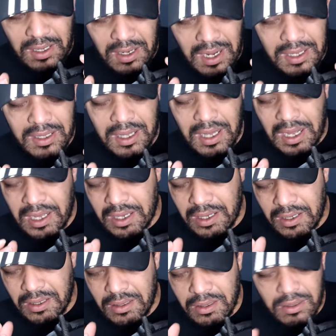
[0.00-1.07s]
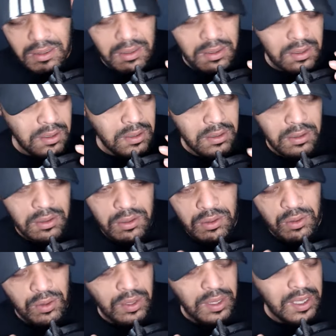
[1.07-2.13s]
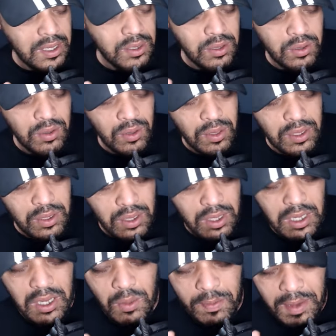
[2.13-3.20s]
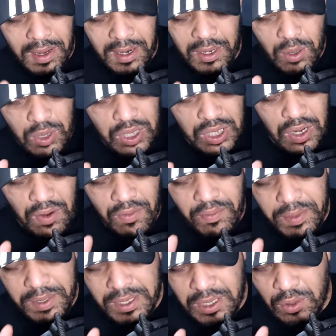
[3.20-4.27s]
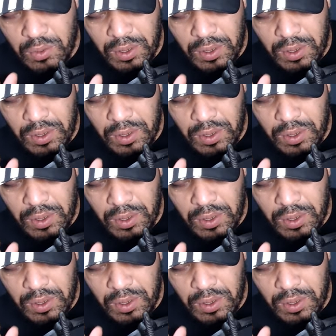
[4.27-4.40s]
not like. Do this, make yourself busy